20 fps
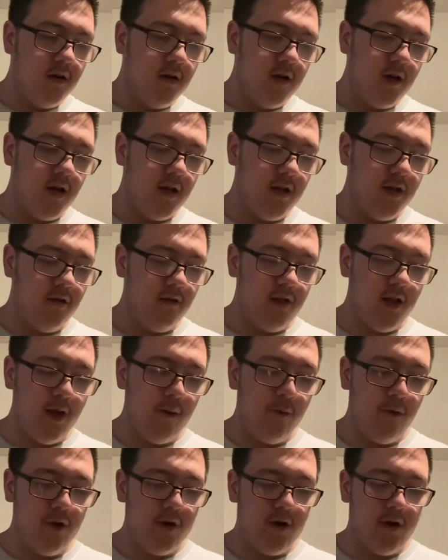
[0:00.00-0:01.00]
on the
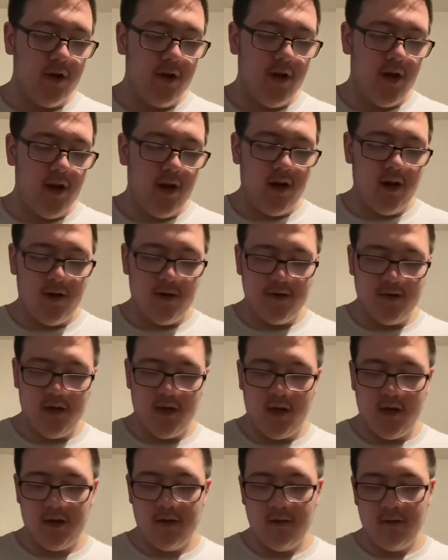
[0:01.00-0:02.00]
label and all that and I was
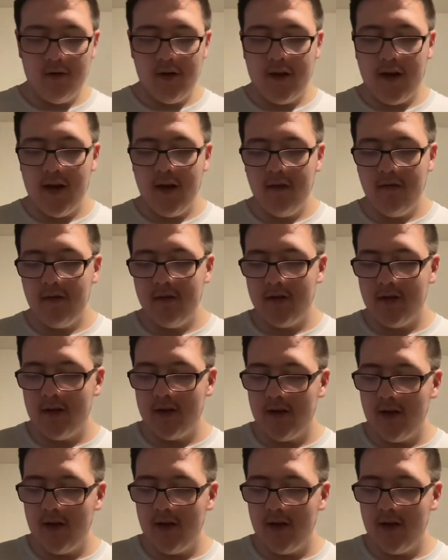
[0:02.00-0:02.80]
like, well, I can't really,